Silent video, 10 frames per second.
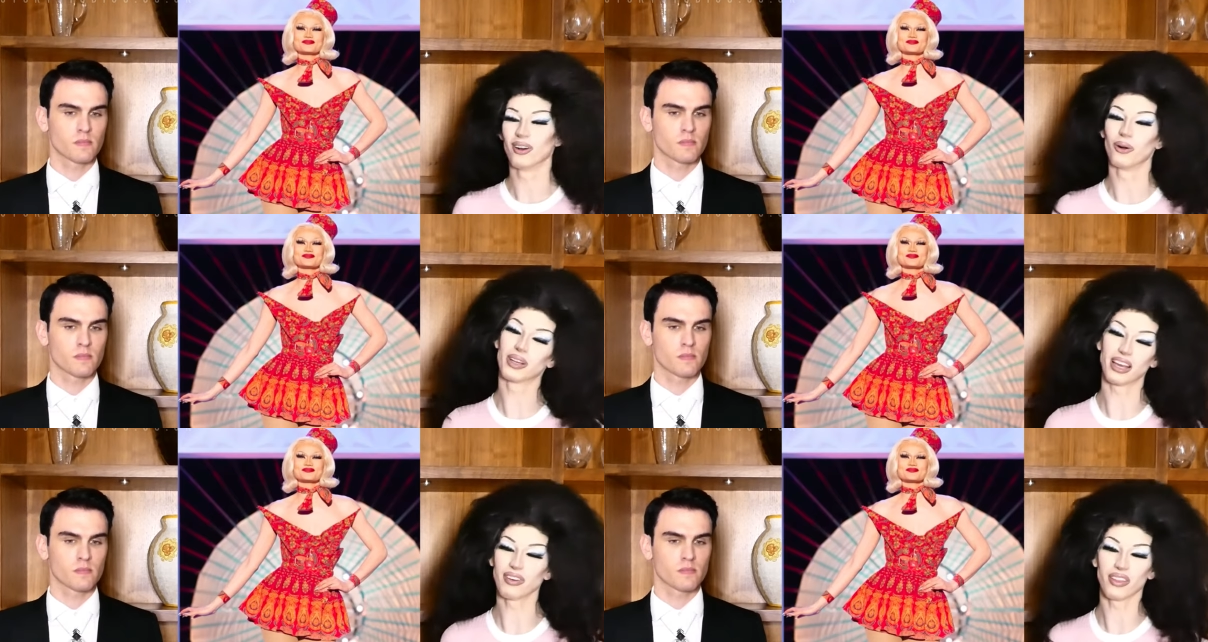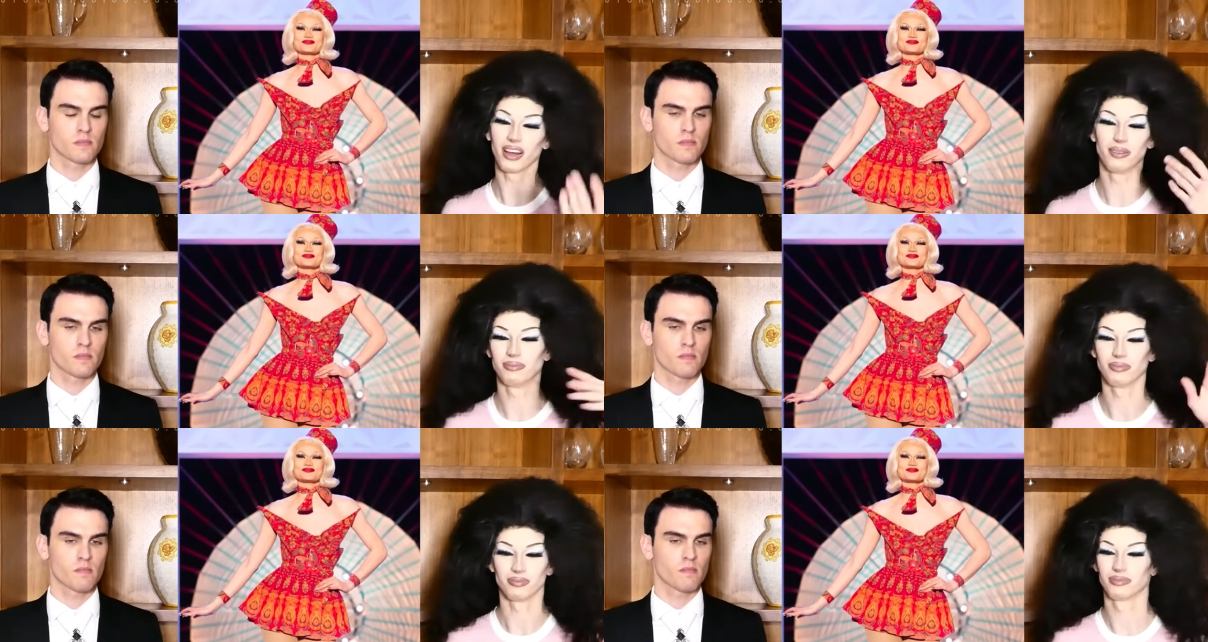Speaker 1: Or give her
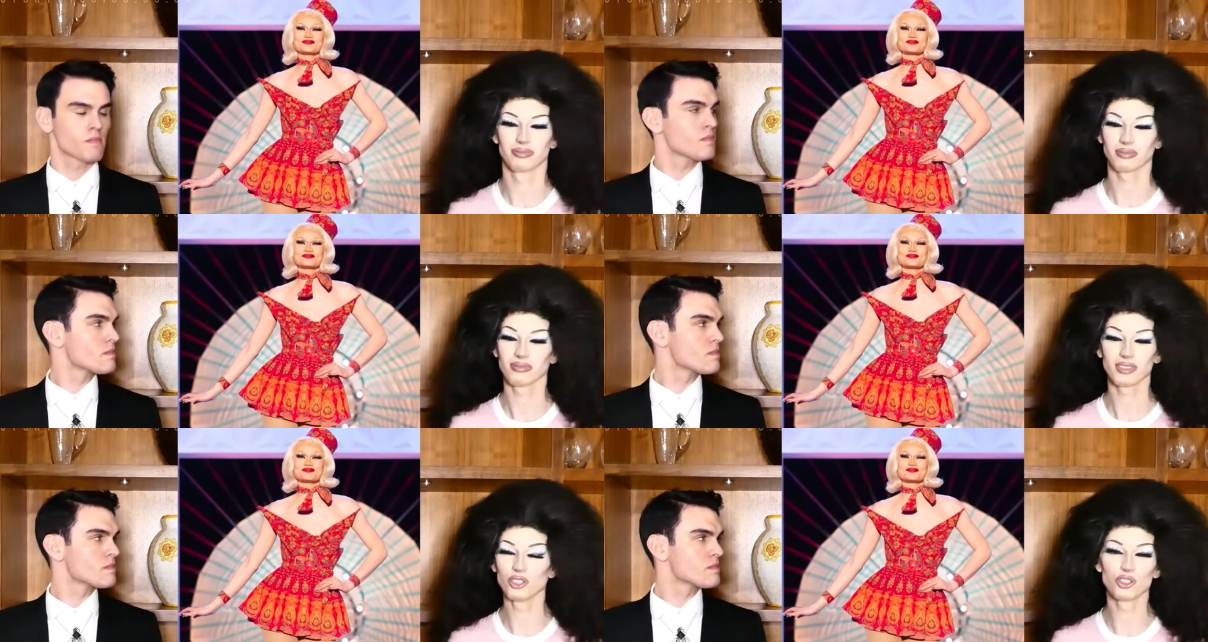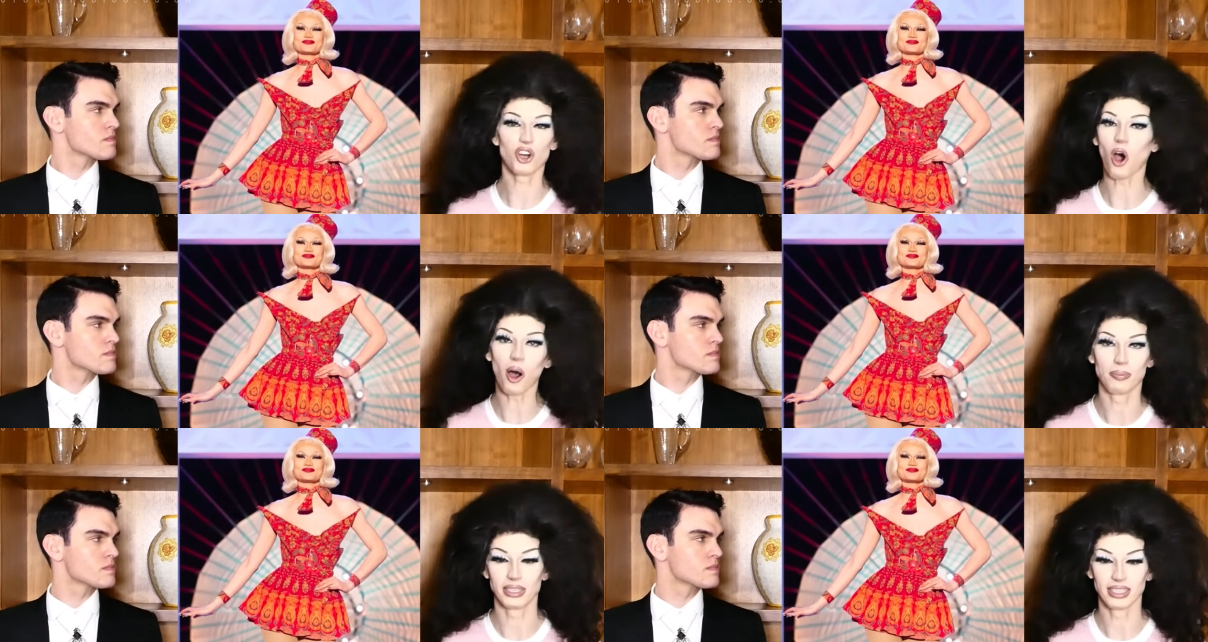the
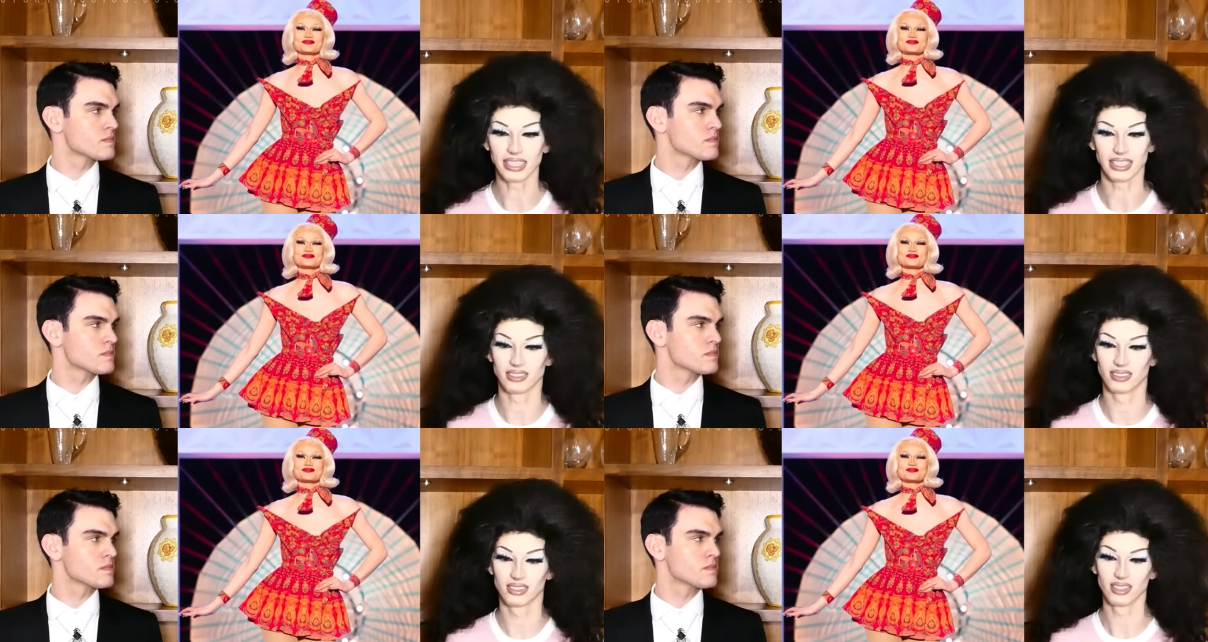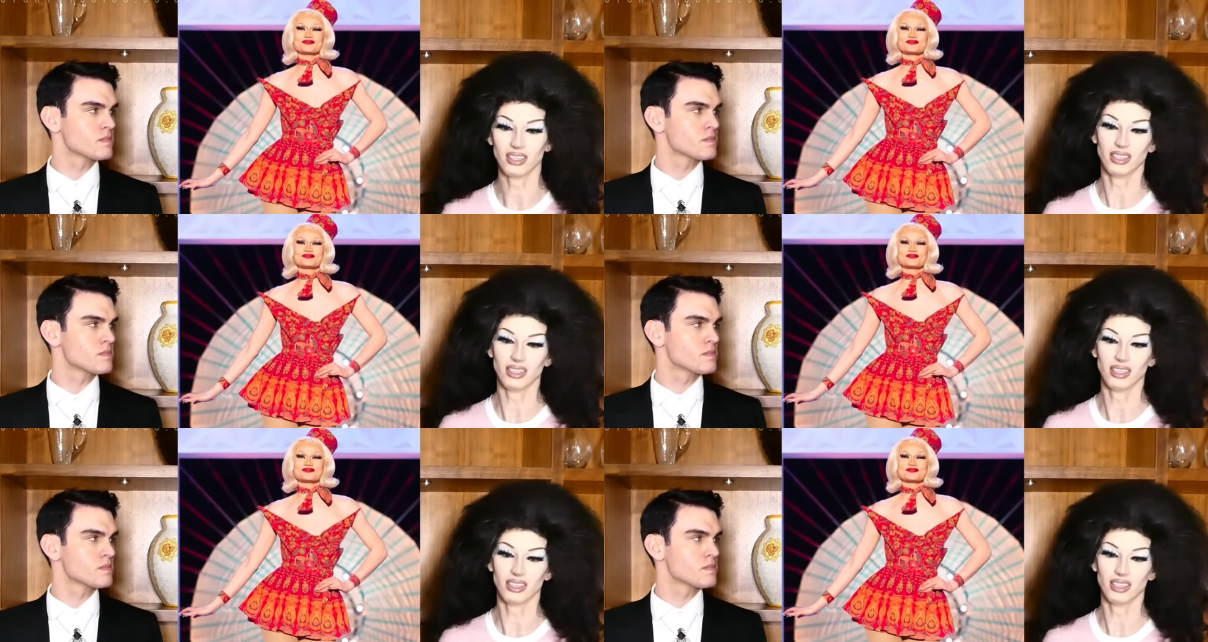top at least.